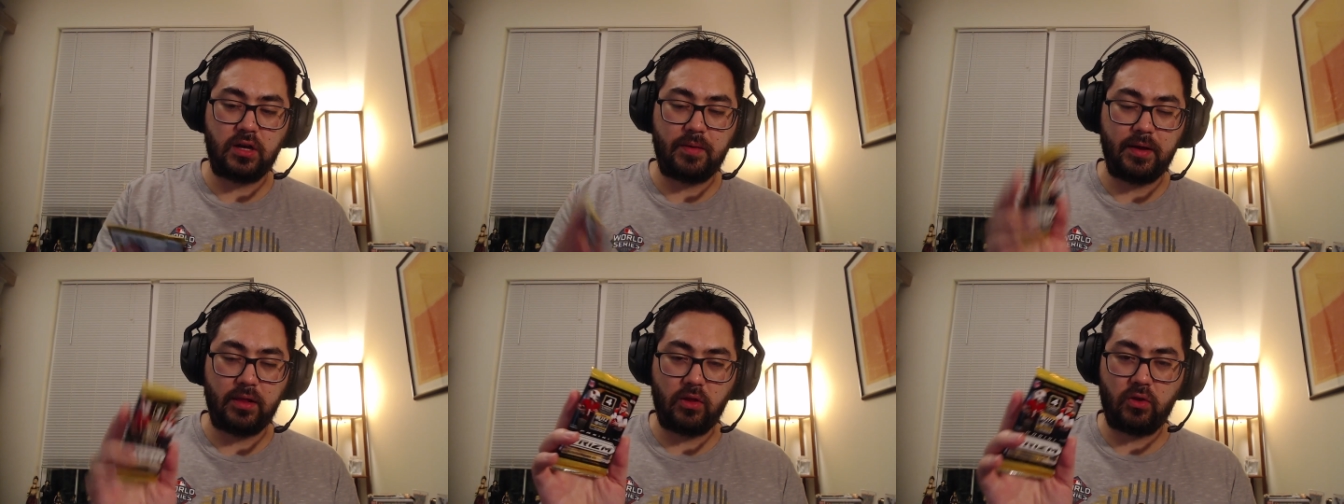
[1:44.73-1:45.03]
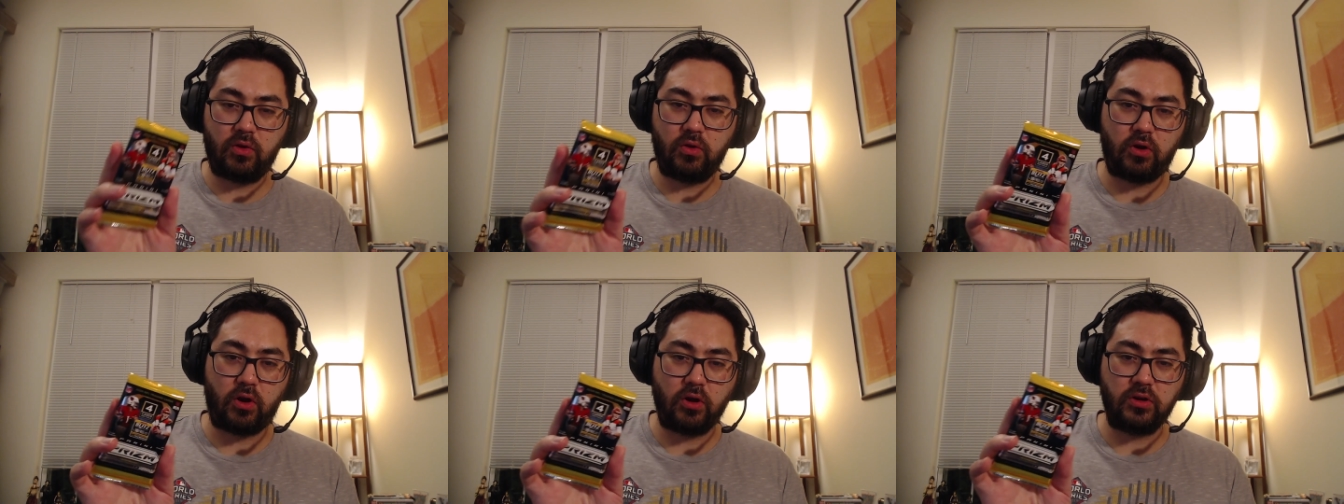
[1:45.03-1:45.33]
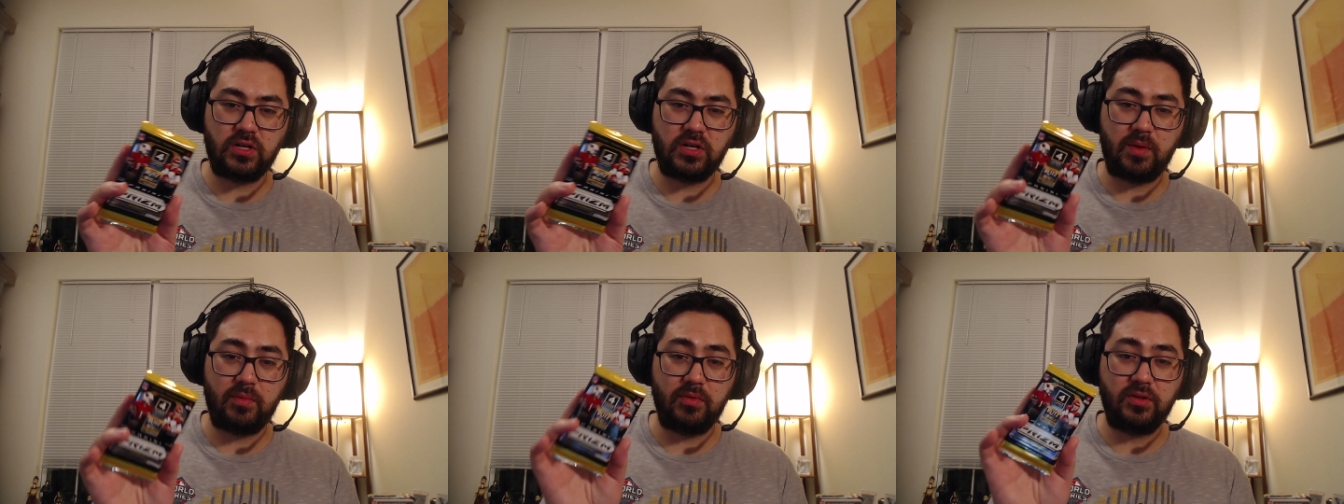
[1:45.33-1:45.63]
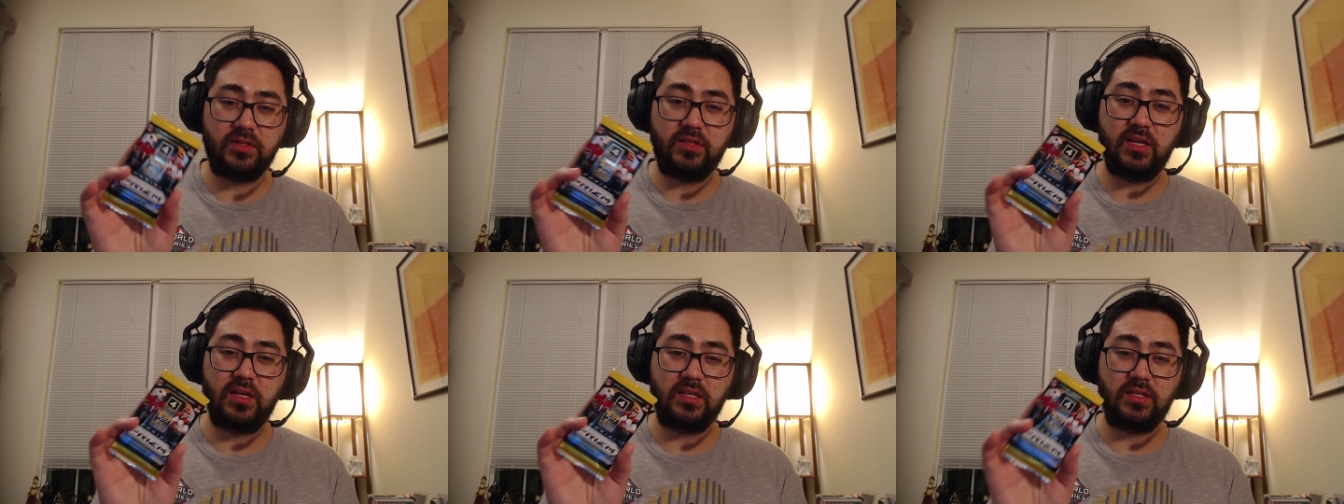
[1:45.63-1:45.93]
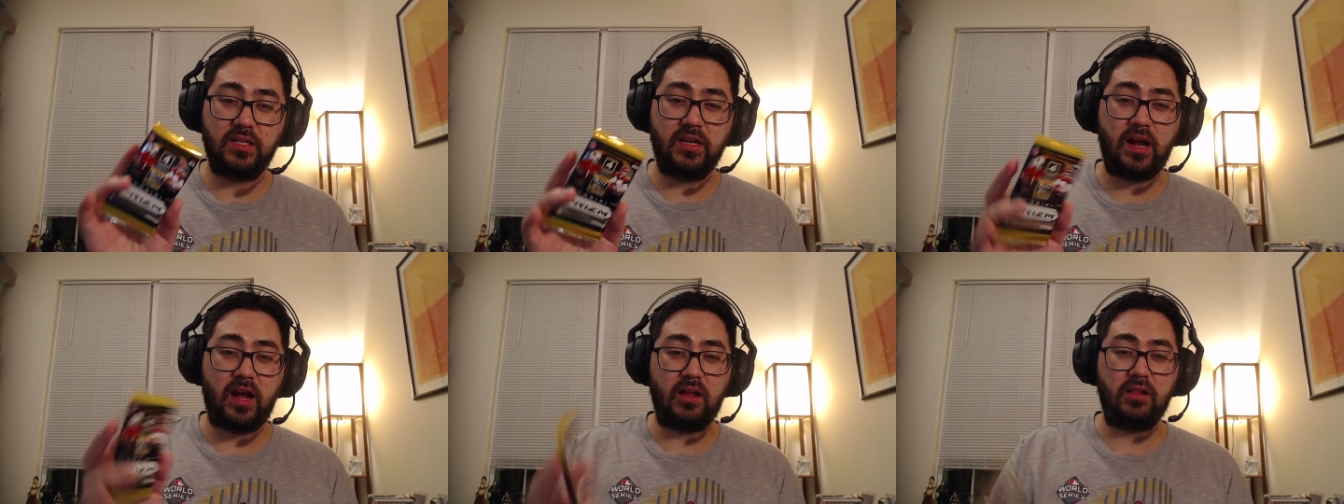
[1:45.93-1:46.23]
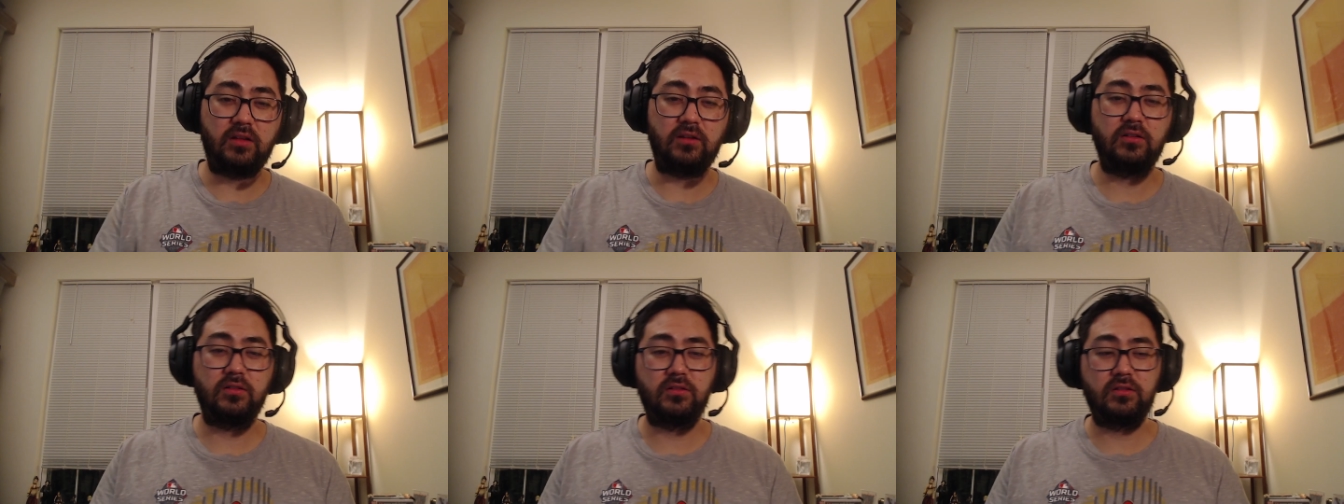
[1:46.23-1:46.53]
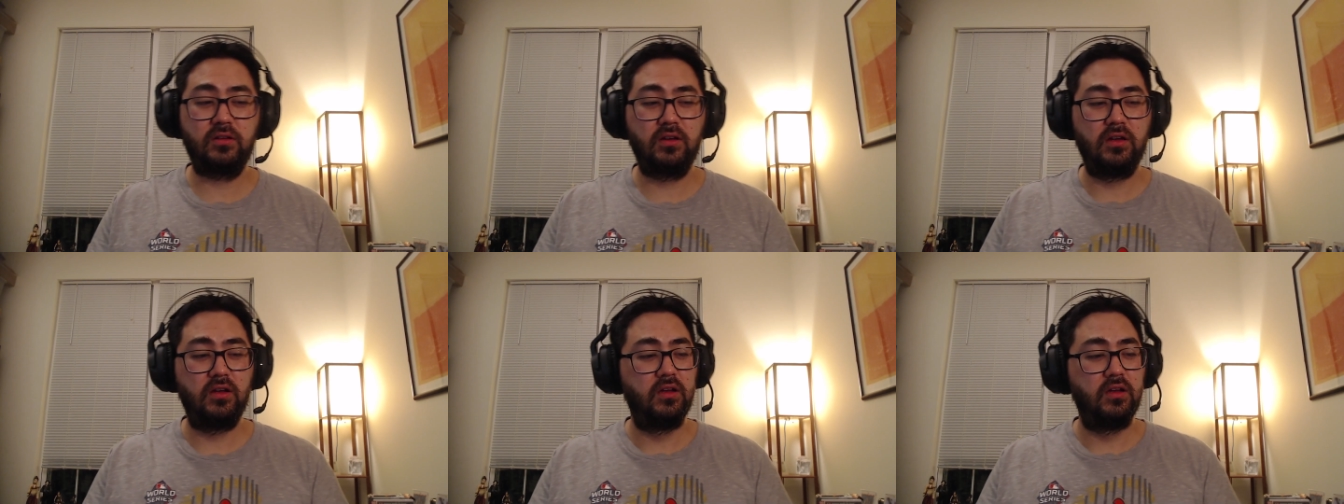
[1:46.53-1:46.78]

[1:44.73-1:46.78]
my local card shop, it was $60.